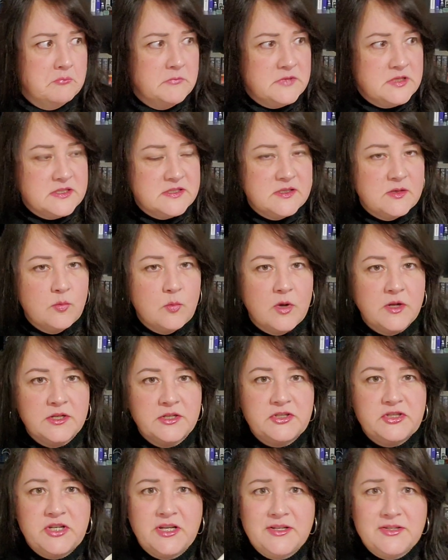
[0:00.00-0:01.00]
Does he want to
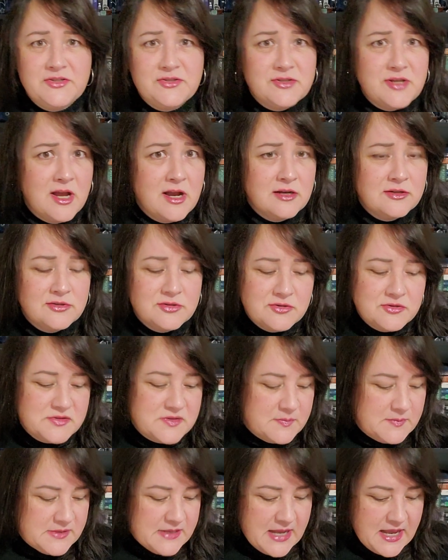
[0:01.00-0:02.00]
change doctors?
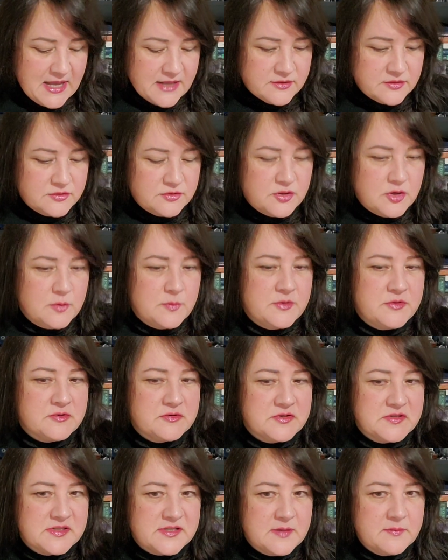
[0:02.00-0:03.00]
I mean, I don't know, but
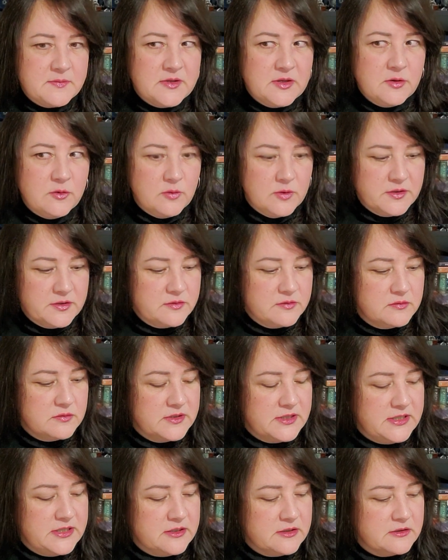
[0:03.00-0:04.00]
there's something critical
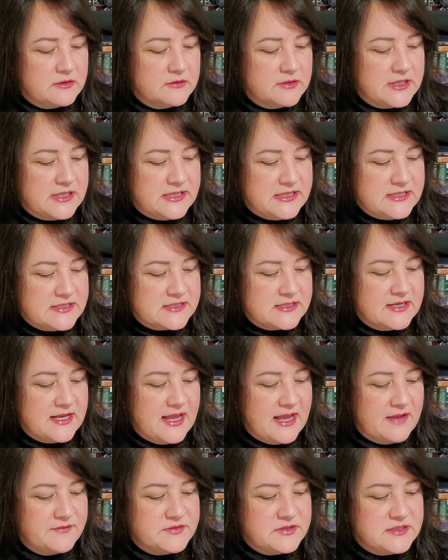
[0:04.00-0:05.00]
here that he's going to
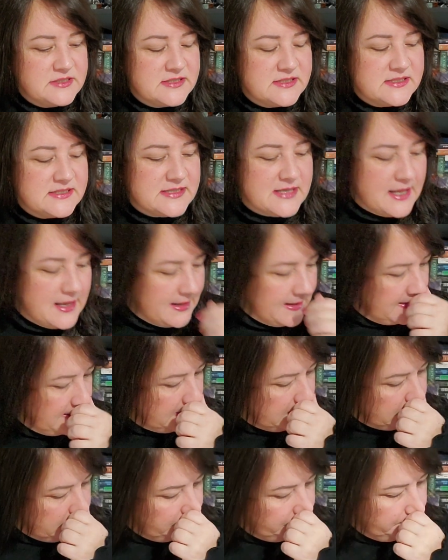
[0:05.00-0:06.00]
have to
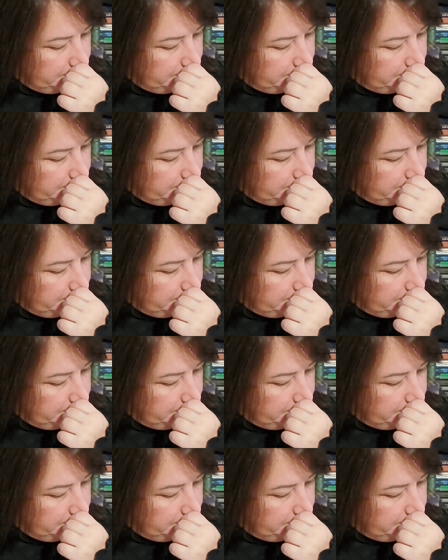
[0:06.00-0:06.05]
decide.